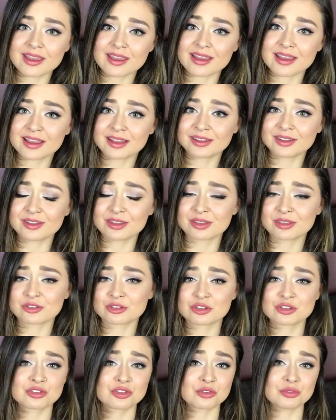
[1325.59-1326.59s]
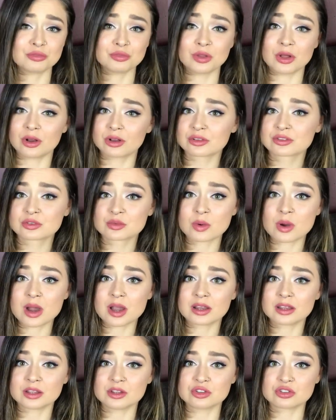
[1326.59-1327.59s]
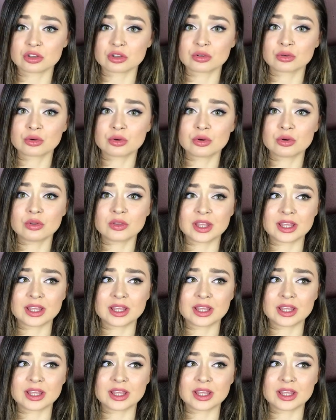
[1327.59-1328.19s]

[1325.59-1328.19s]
and just the Vlog Squad in general,